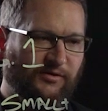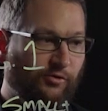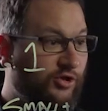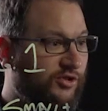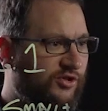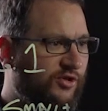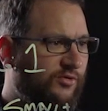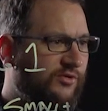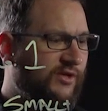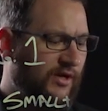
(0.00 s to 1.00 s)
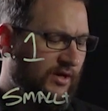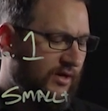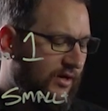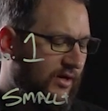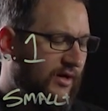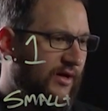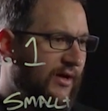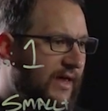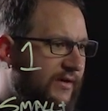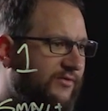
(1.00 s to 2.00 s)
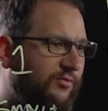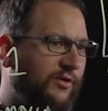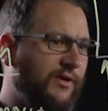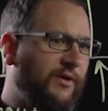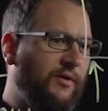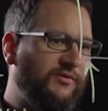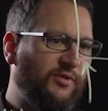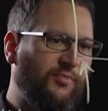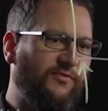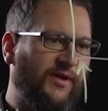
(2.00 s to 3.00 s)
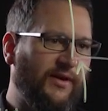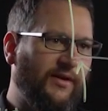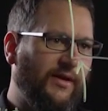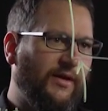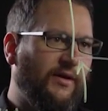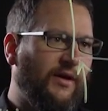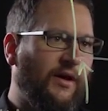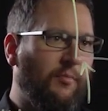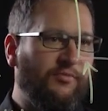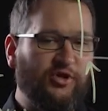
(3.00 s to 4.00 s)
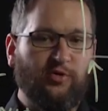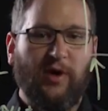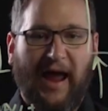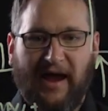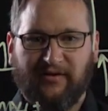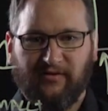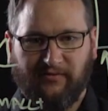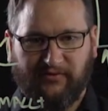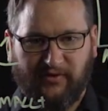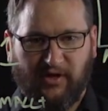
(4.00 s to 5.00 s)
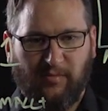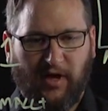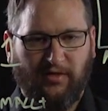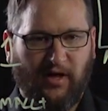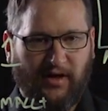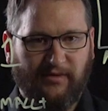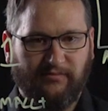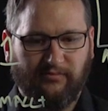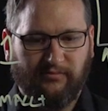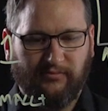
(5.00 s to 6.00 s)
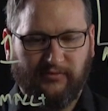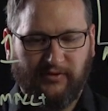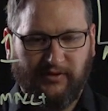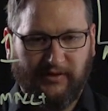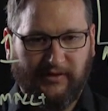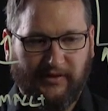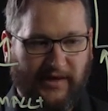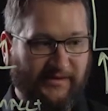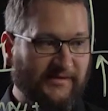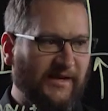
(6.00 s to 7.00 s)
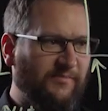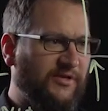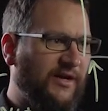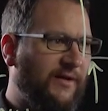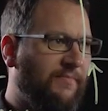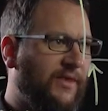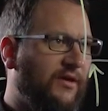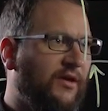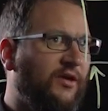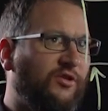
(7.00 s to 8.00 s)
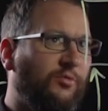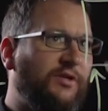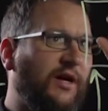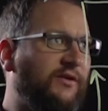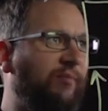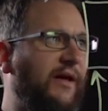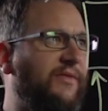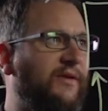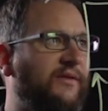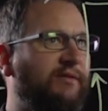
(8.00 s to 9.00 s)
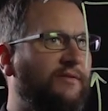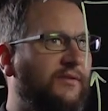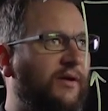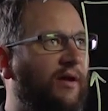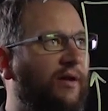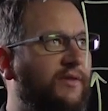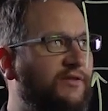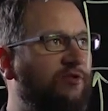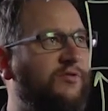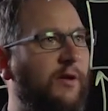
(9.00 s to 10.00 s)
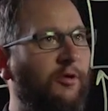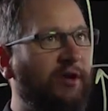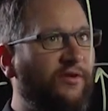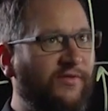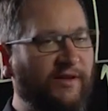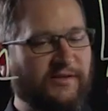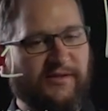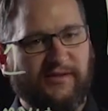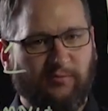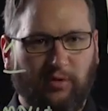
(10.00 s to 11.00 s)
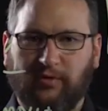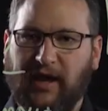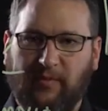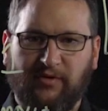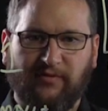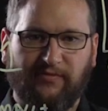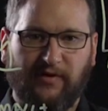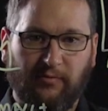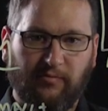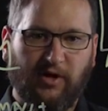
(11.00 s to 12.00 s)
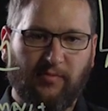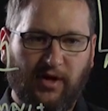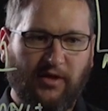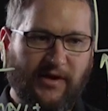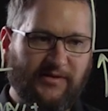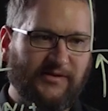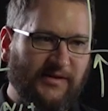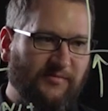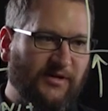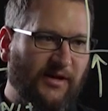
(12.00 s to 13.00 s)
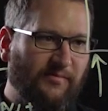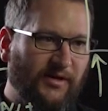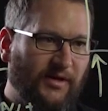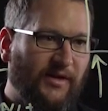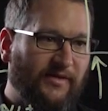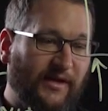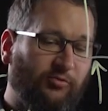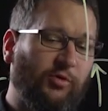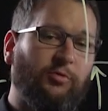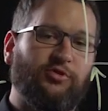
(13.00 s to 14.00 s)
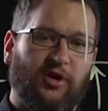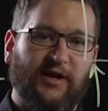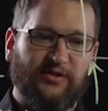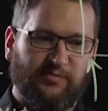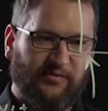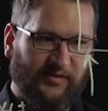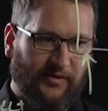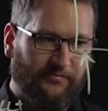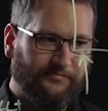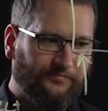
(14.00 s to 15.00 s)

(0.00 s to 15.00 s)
solutions use uh, and is really to prevent uh, two actives to come online uh, at the same time. So we talked about this, these two network interfaces and what would happen if they would come online at the same time. That's what we're trying to prevent.